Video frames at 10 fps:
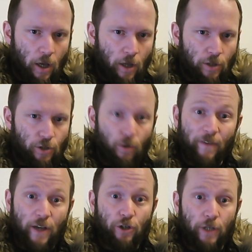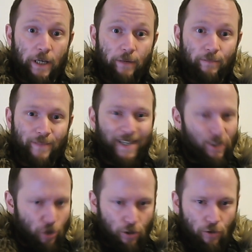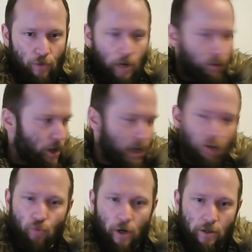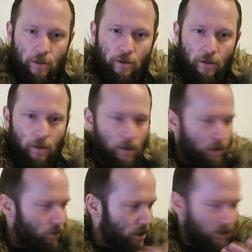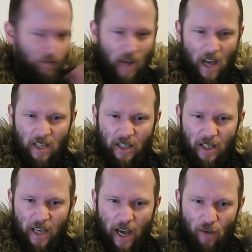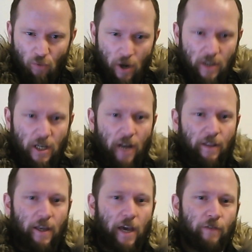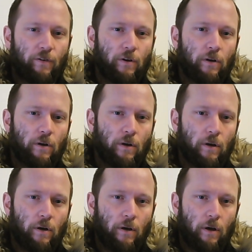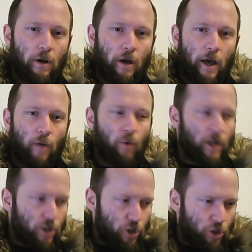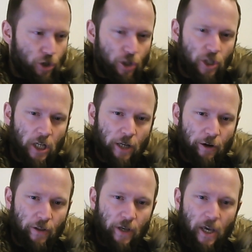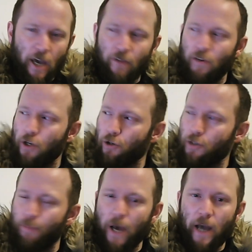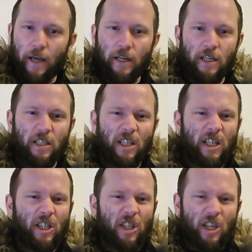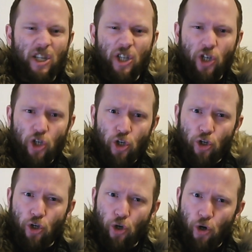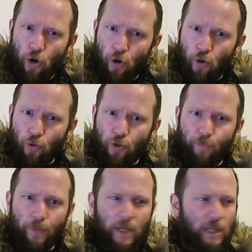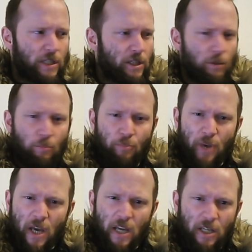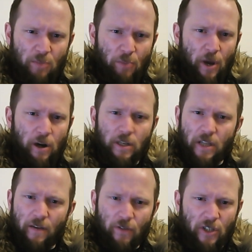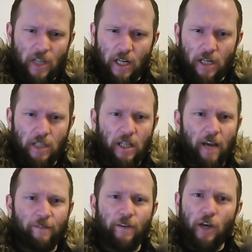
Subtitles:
So eventually, he turns around and he runs. As fast as he can, runs out of the cave. And when he's just clearing the cave, he looks back and he sees this huge beast, the biggest bear he's ever seen in his life.